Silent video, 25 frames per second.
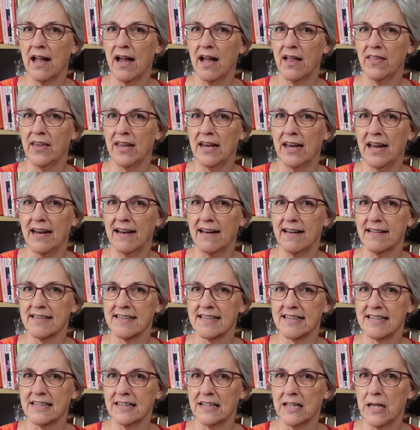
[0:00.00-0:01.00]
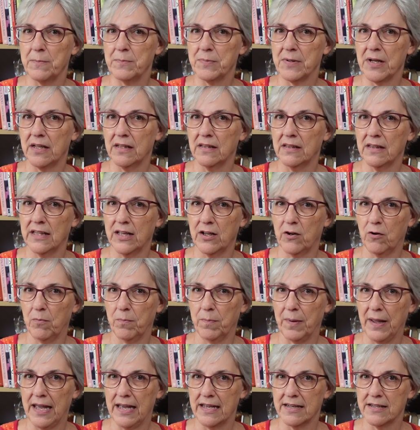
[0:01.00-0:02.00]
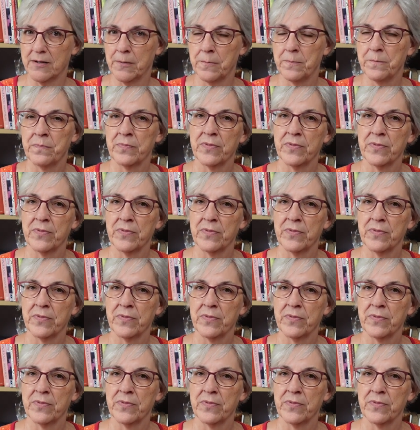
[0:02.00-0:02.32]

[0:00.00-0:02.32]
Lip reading: on that it had slipped a little bit.